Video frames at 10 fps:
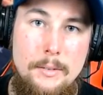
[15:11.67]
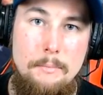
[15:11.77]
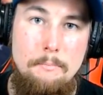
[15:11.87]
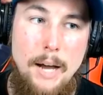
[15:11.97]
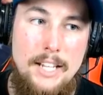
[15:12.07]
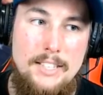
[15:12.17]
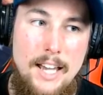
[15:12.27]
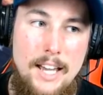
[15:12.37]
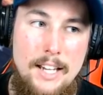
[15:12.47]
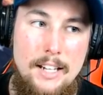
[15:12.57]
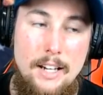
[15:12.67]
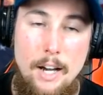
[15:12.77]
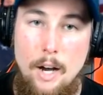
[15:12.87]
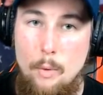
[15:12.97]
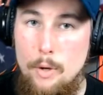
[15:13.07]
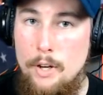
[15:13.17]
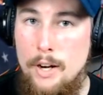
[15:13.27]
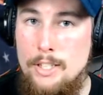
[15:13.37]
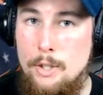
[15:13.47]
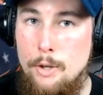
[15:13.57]
by saying, Oh, we'll
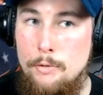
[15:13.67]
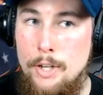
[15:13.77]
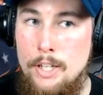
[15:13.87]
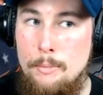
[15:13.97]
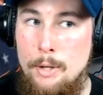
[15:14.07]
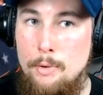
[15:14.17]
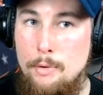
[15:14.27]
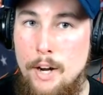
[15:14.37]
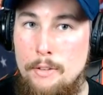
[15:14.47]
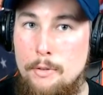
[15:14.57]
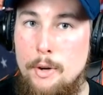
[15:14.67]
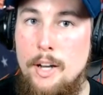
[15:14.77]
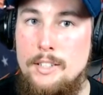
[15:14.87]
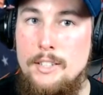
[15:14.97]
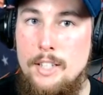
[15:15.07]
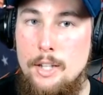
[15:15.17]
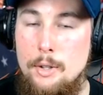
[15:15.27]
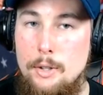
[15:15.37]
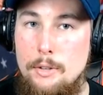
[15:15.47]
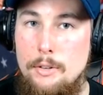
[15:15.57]
grant you your freedom if you fight for us and
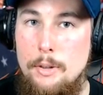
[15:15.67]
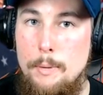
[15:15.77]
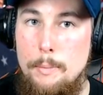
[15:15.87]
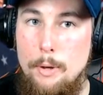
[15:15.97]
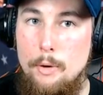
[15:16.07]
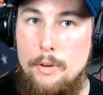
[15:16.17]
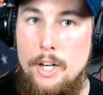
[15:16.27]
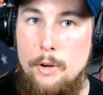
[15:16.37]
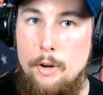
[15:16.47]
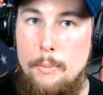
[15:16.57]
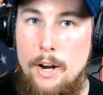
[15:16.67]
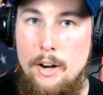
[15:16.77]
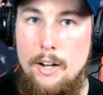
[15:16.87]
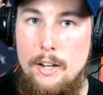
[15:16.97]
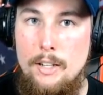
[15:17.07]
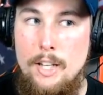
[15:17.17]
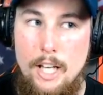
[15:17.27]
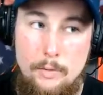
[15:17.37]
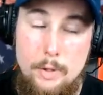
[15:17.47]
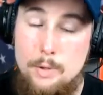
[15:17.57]
kill the people over here in America.
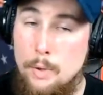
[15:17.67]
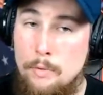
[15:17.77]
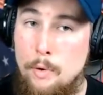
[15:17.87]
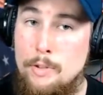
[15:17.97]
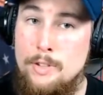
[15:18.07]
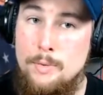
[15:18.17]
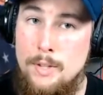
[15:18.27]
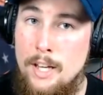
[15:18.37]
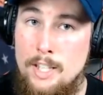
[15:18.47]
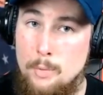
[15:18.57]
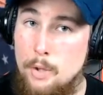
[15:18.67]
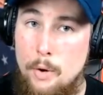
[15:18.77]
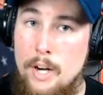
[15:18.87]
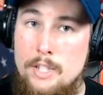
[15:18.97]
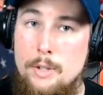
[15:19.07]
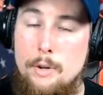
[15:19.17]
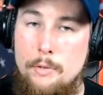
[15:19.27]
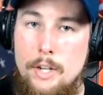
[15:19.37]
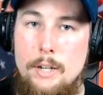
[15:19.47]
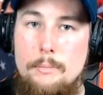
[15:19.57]
If you join forces with us, we'll grant you your
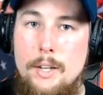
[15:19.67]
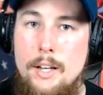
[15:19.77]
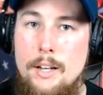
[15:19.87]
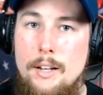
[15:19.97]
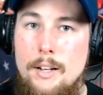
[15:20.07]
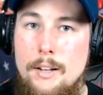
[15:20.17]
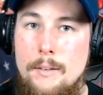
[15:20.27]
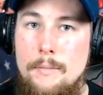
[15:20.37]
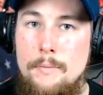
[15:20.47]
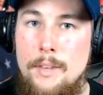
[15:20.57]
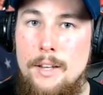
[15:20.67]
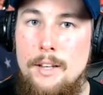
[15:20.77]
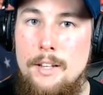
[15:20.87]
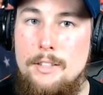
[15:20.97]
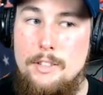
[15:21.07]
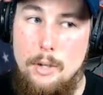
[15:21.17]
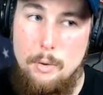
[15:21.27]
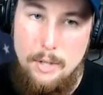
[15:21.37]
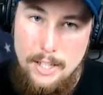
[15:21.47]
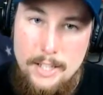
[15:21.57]
freedom.
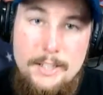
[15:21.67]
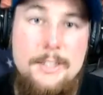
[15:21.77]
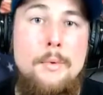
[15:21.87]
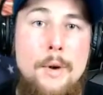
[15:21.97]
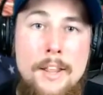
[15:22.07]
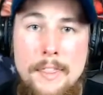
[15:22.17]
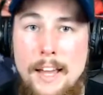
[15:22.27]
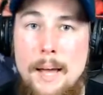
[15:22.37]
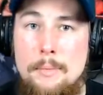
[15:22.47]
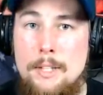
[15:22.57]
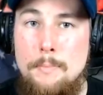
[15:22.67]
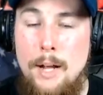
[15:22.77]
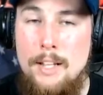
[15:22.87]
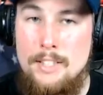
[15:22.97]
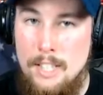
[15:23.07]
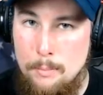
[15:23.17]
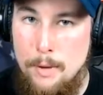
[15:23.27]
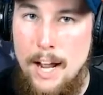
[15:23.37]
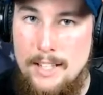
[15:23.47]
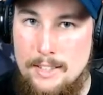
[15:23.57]
So he's the one that kept this policy in
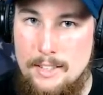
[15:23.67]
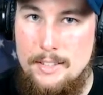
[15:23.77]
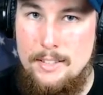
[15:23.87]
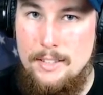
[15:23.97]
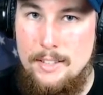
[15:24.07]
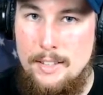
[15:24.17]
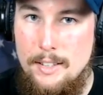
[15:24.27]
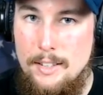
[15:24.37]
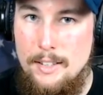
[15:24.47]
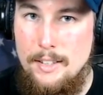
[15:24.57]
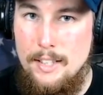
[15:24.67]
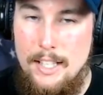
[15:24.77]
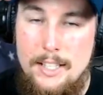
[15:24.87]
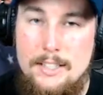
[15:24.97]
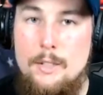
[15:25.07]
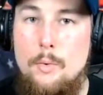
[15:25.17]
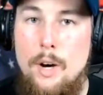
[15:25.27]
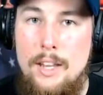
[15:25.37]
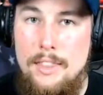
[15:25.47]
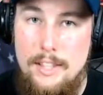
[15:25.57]
practice. He's the
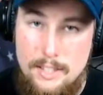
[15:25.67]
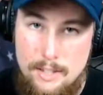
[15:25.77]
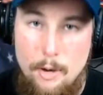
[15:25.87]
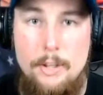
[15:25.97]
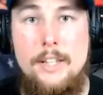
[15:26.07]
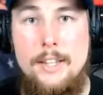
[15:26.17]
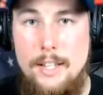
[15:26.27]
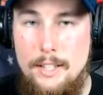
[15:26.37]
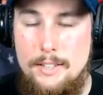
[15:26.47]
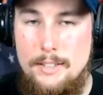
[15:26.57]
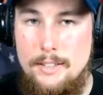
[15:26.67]
one that started this.